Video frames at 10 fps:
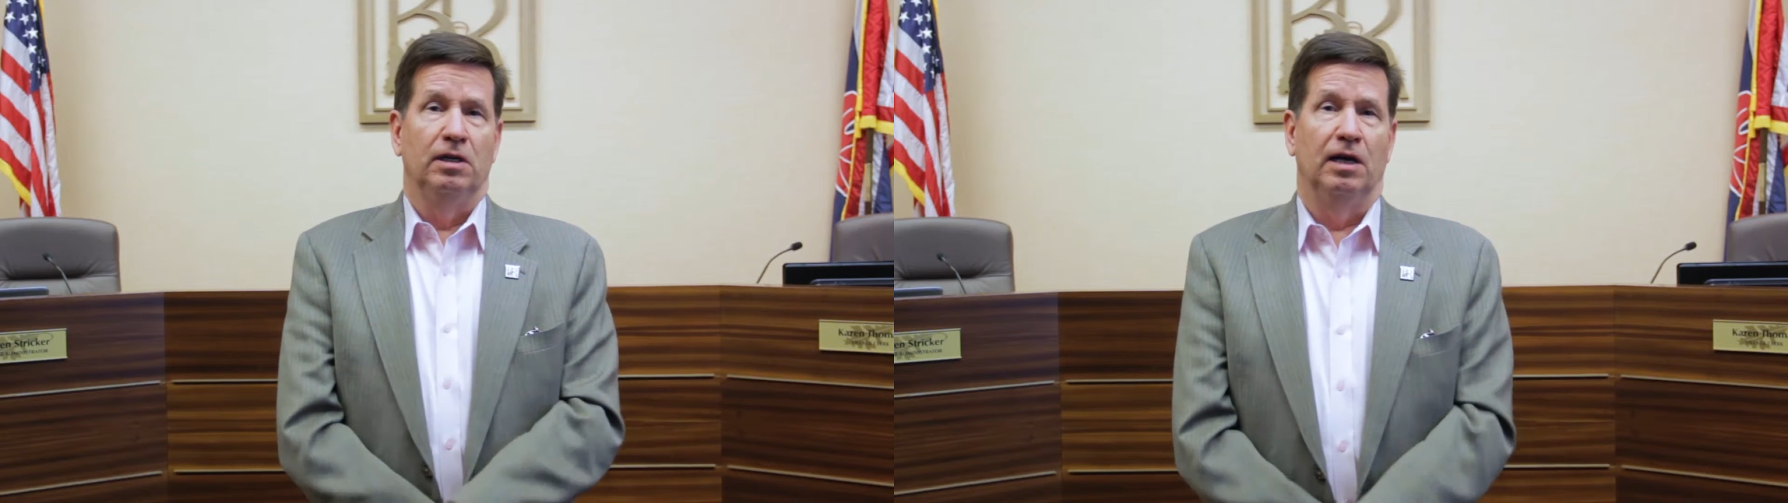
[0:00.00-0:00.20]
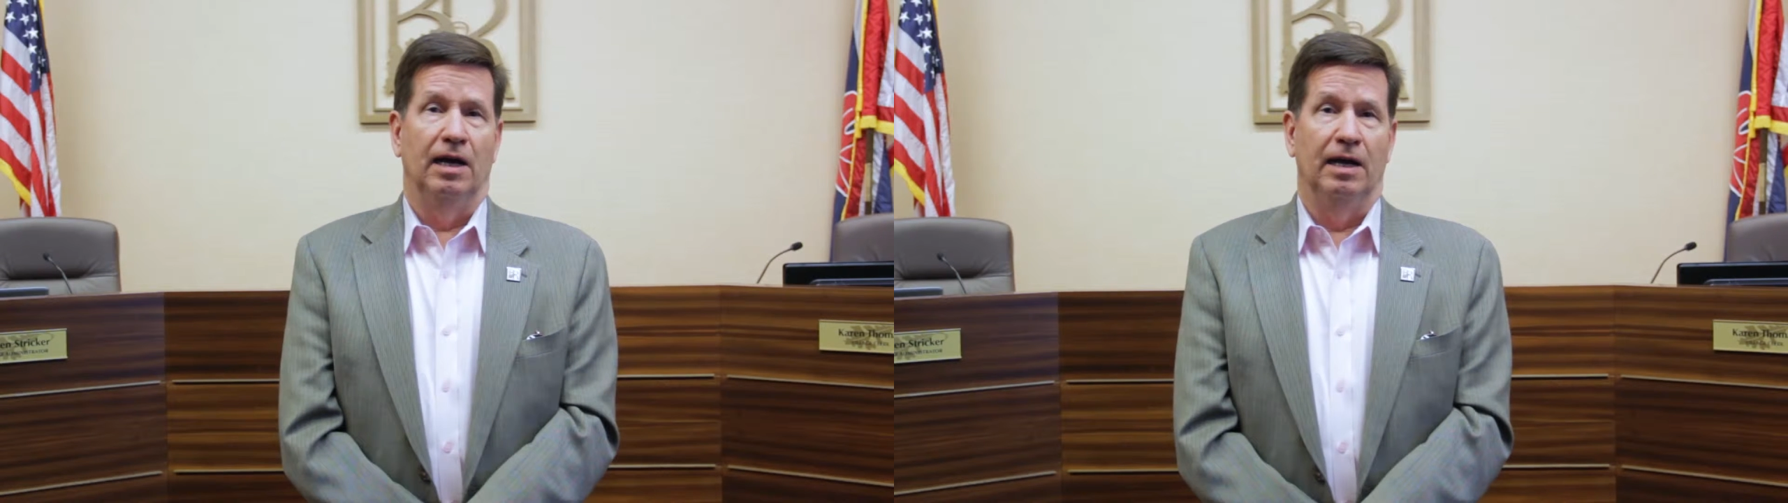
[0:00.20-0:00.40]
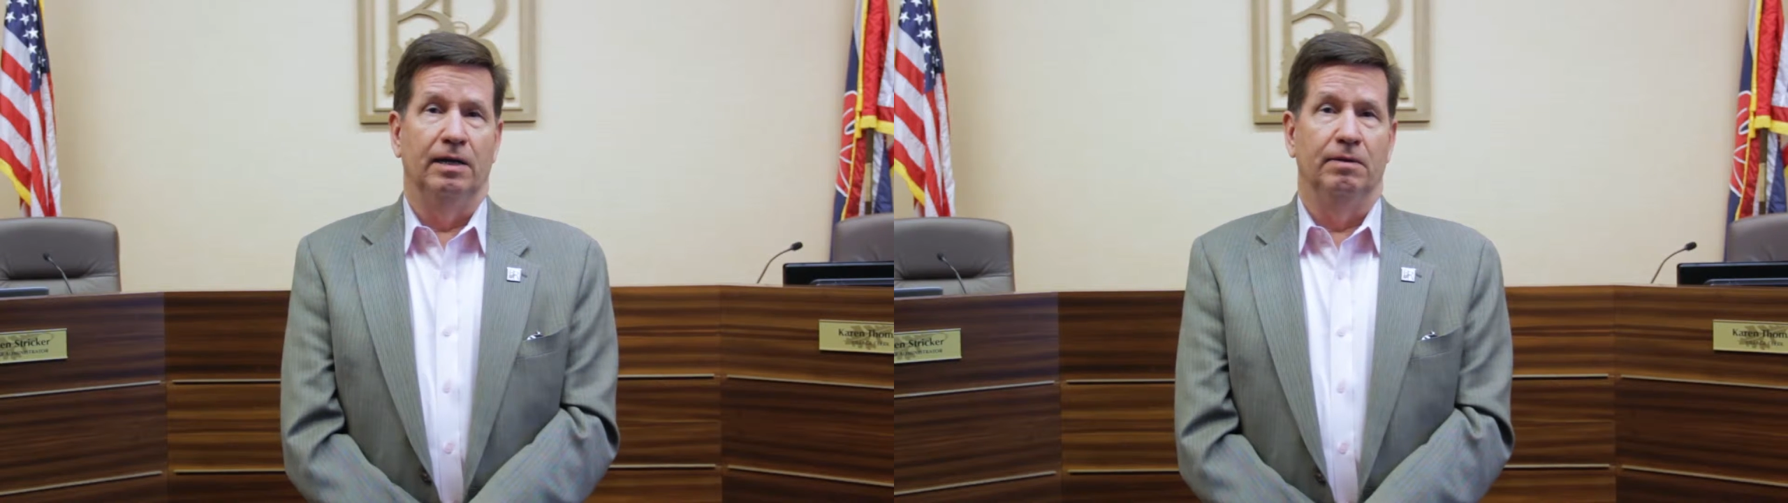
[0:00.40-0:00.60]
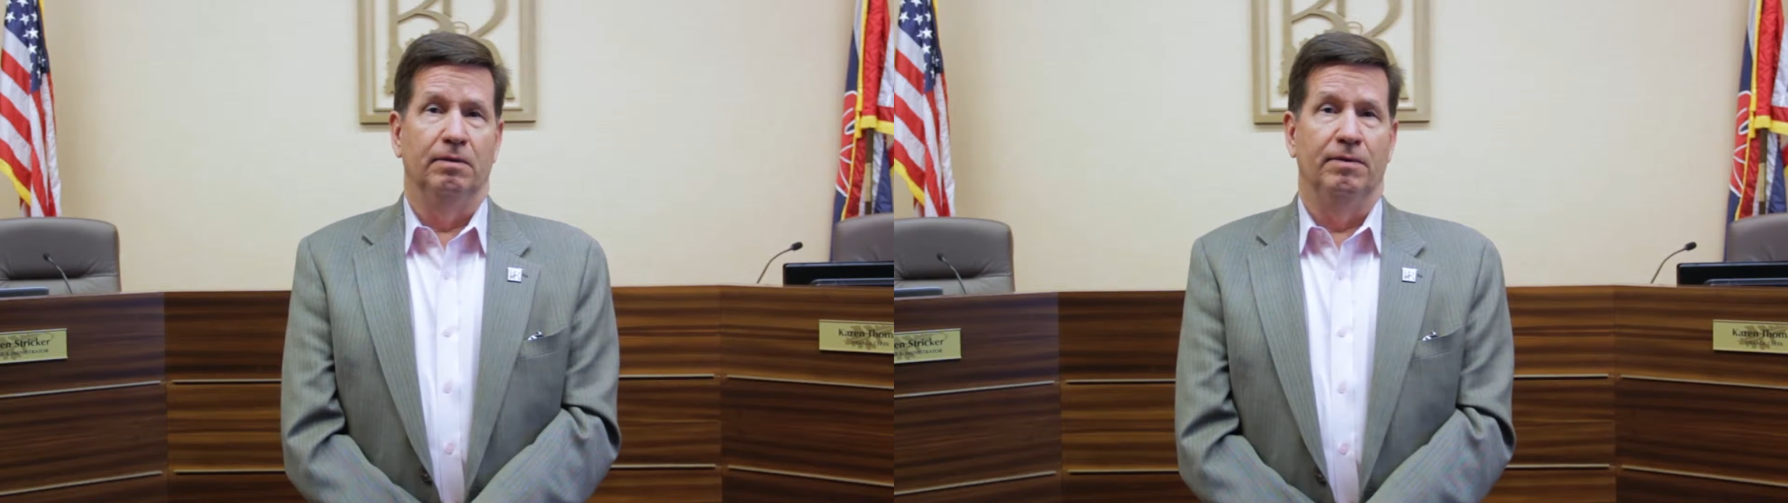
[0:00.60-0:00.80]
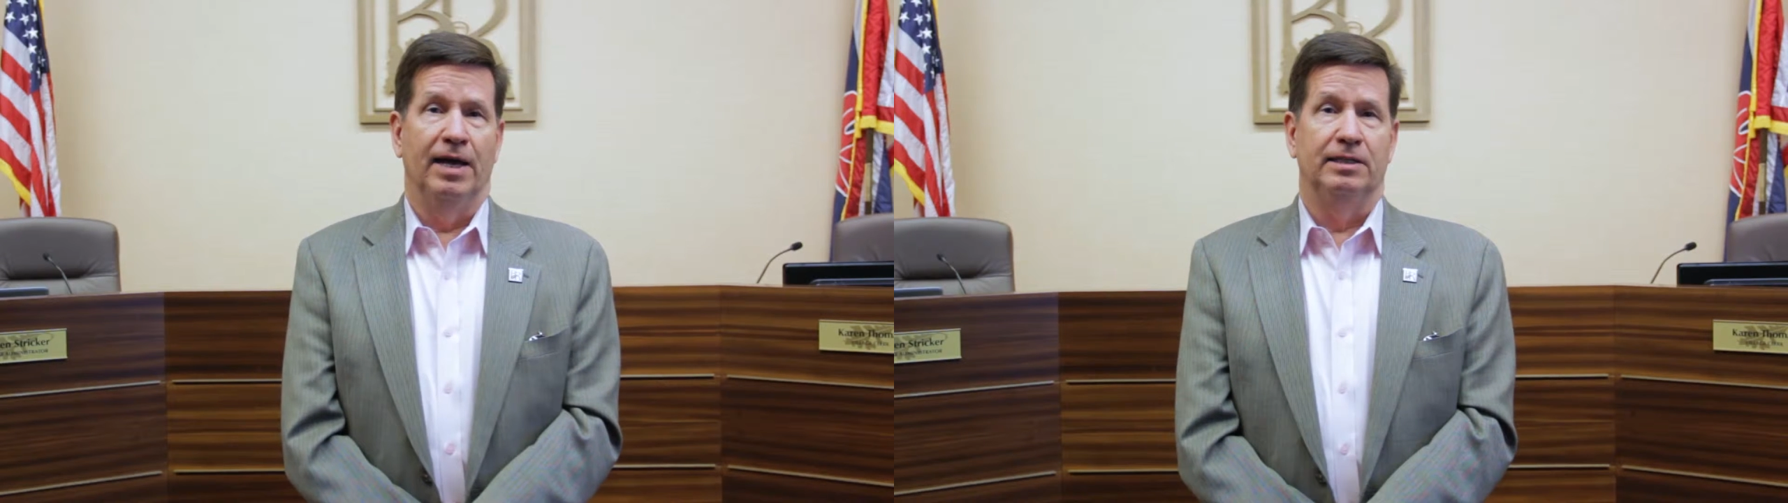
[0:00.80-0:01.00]
have
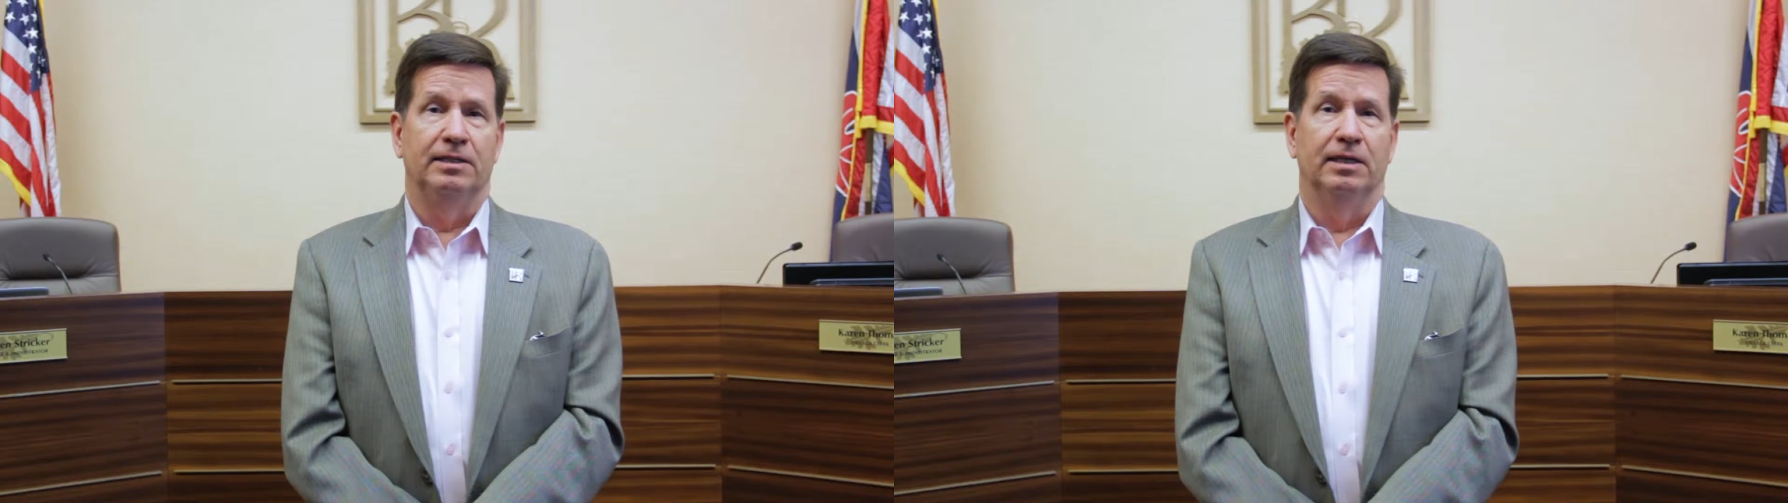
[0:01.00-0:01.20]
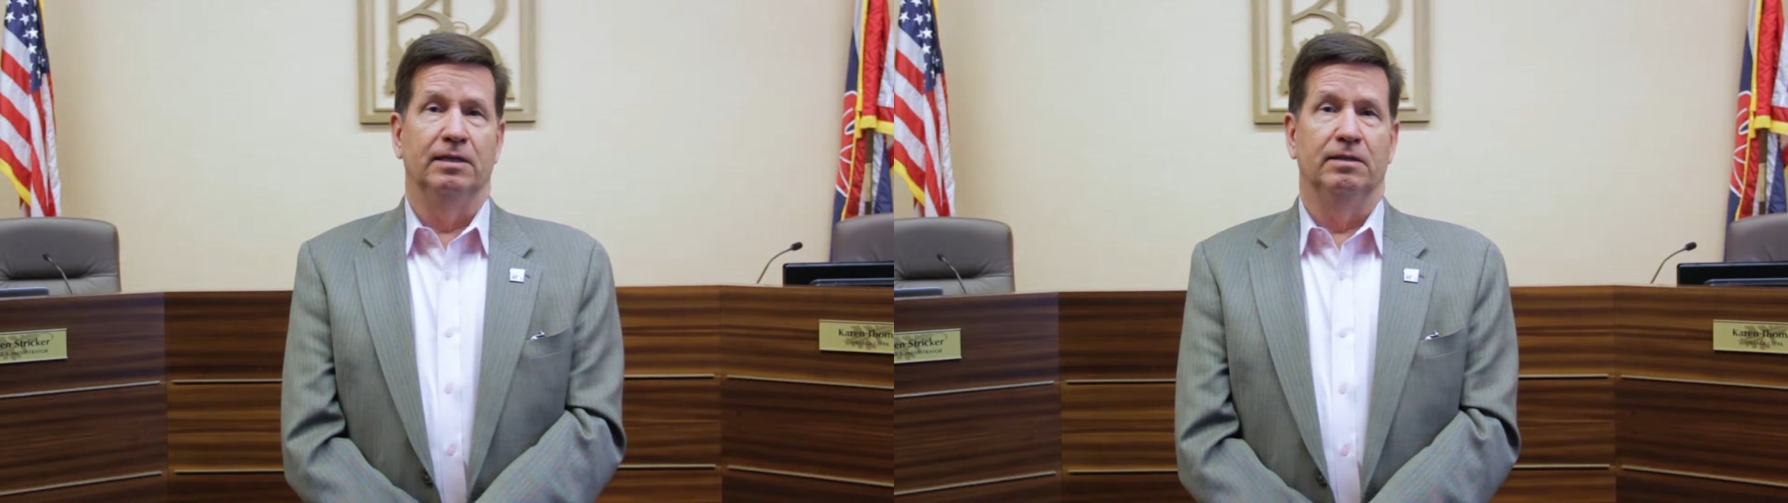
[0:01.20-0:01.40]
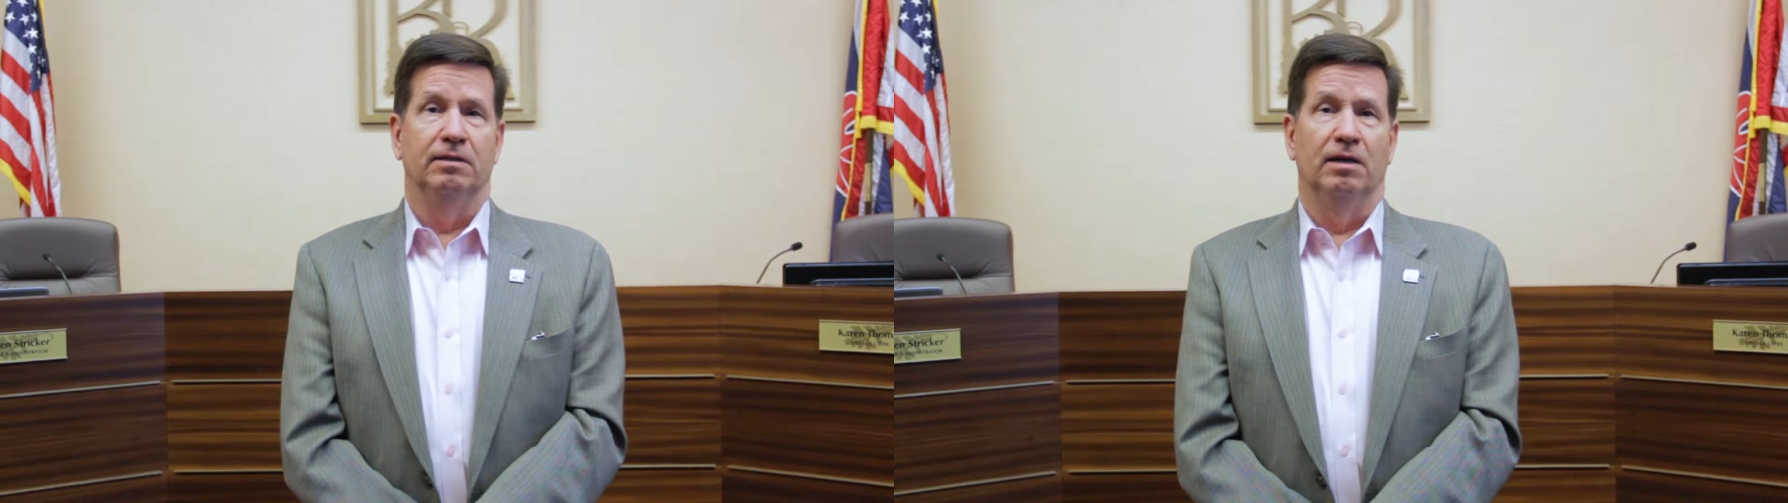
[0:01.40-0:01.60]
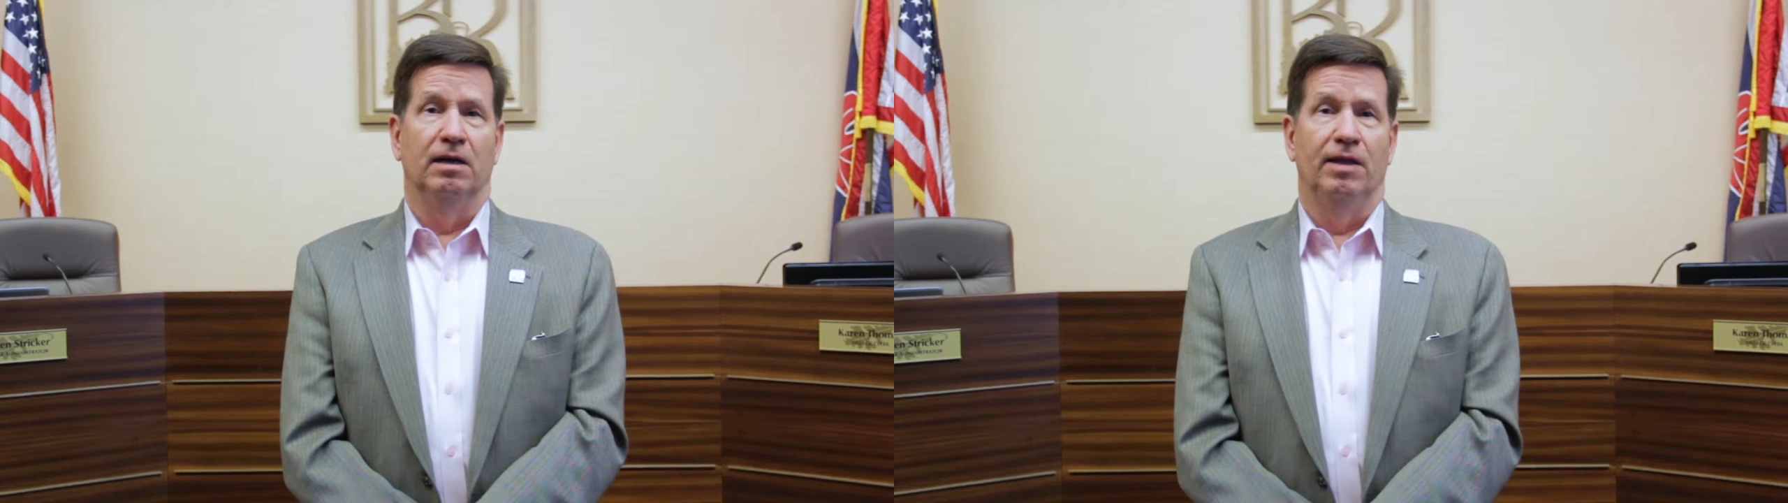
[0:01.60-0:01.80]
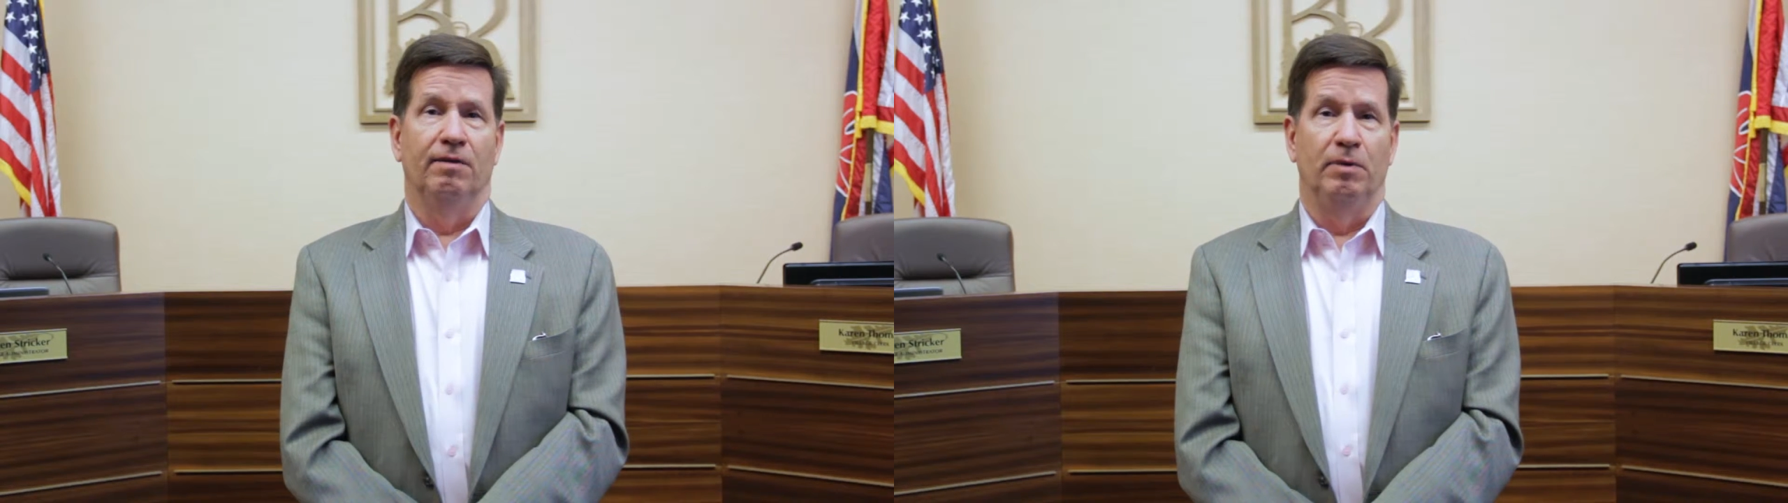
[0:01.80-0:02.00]
been